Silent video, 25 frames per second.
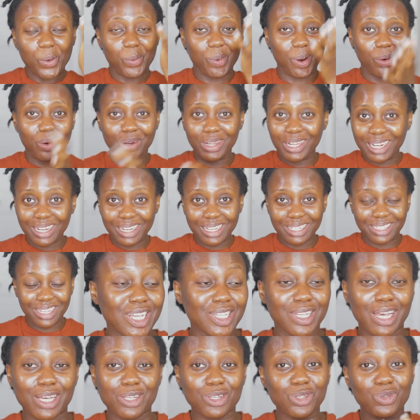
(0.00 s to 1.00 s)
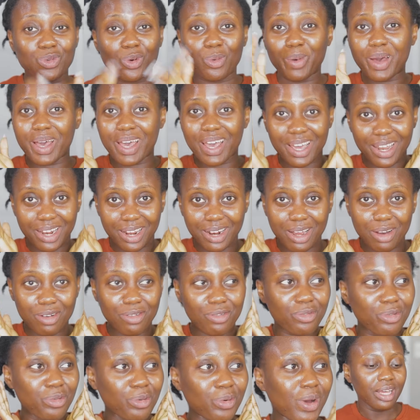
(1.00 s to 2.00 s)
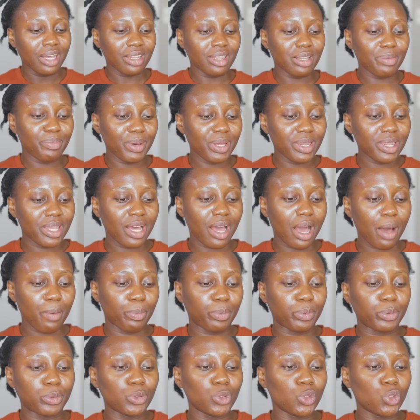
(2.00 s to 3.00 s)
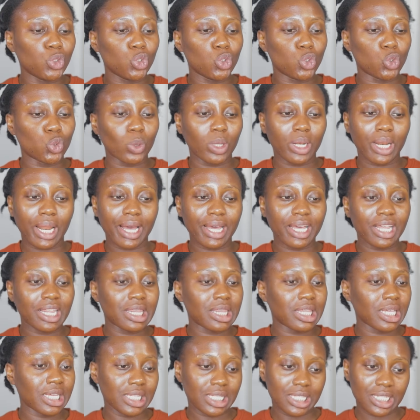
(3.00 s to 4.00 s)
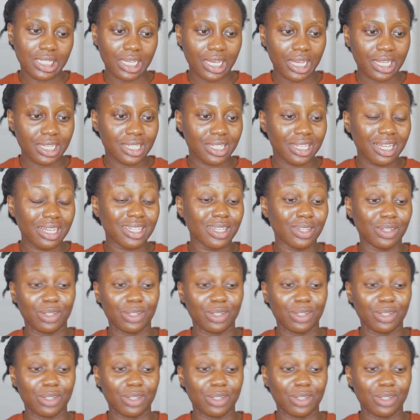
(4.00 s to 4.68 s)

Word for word: we're running late so i just wore my hair in an afro the birthday happened july 30th that's